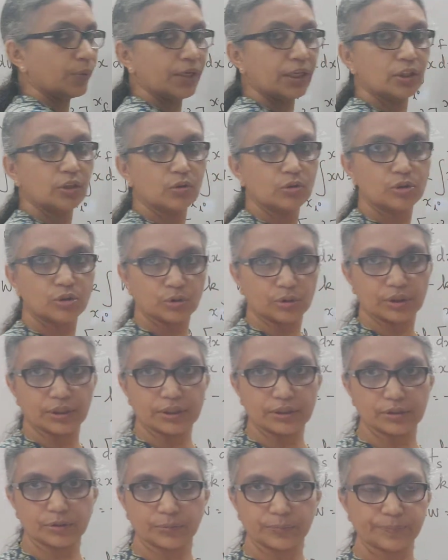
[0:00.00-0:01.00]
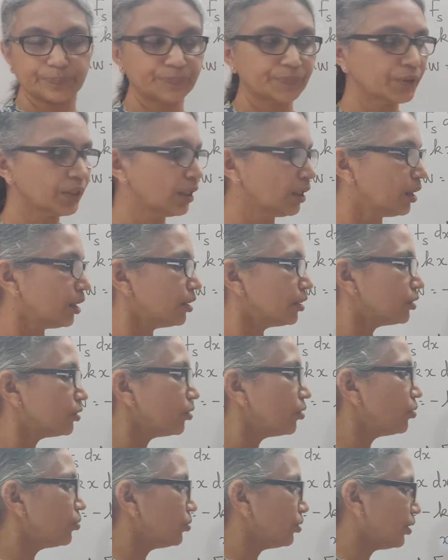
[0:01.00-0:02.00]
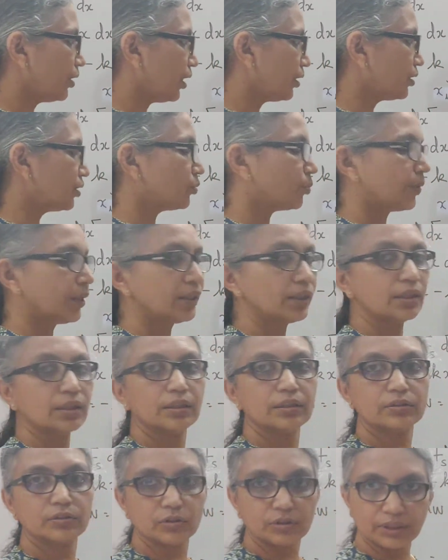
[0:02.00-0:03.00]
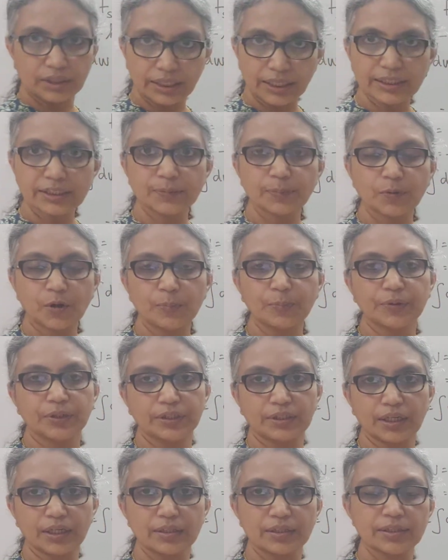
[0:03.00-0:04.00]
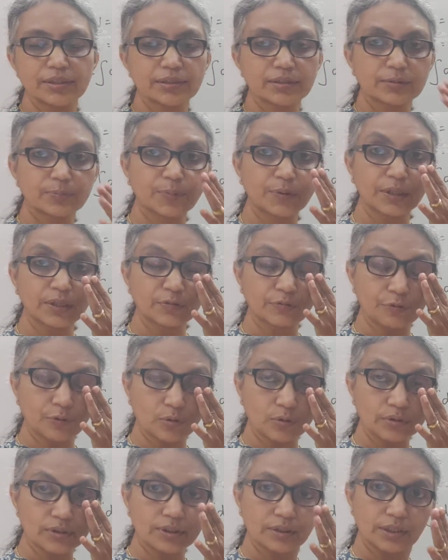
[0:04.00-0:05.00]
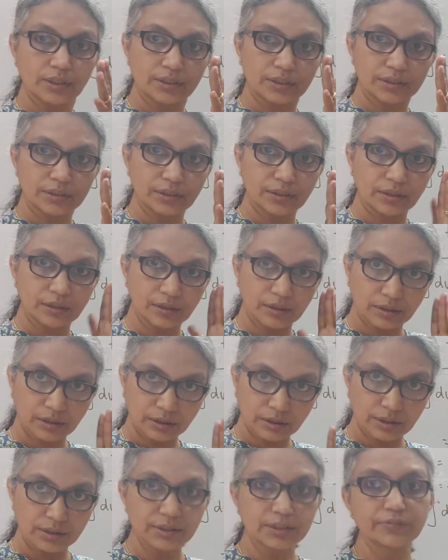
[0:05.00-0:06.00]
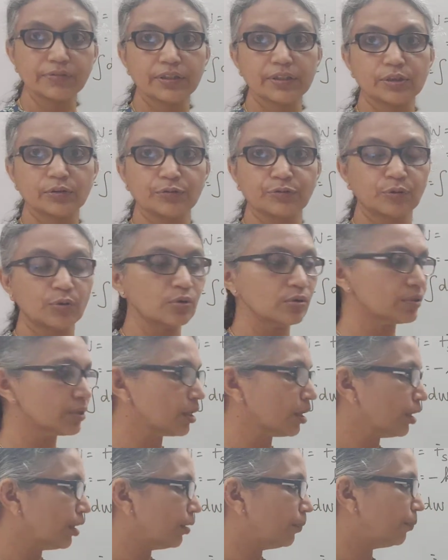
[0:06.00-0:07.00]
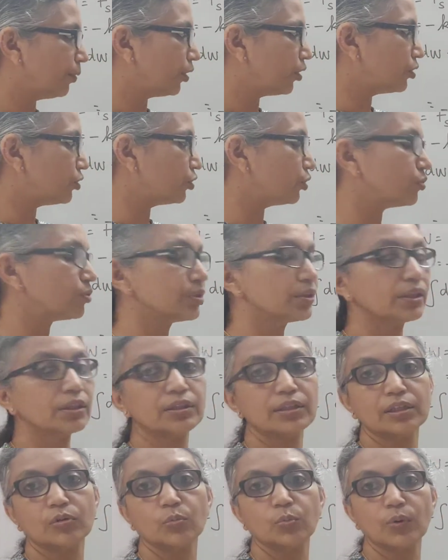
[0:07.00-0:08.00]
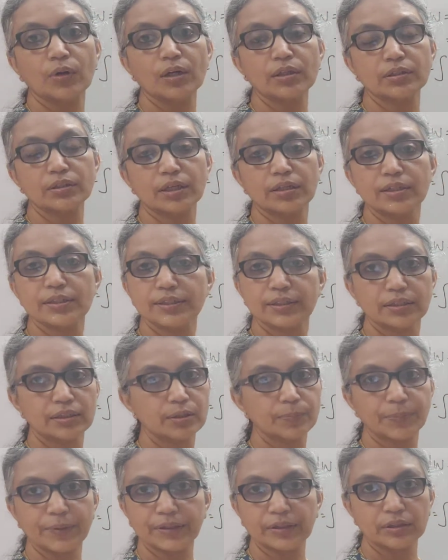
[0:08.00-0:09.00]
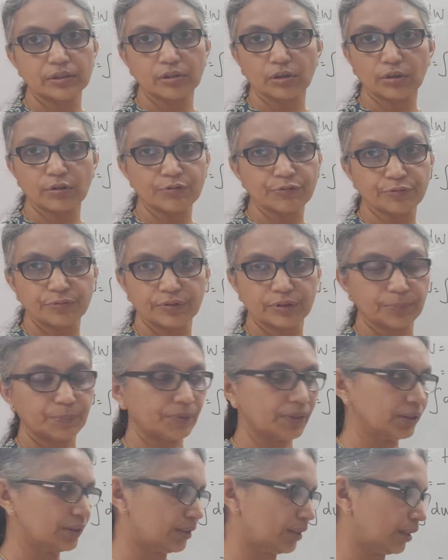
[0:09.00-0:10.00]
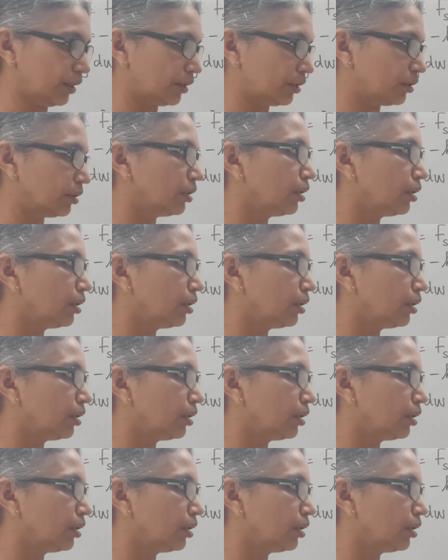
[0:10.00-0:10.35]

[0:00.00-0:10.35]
where you took it. So that is why, so the next property, that is spring force is a conservative force, because you see that the work done is independent of the path taken.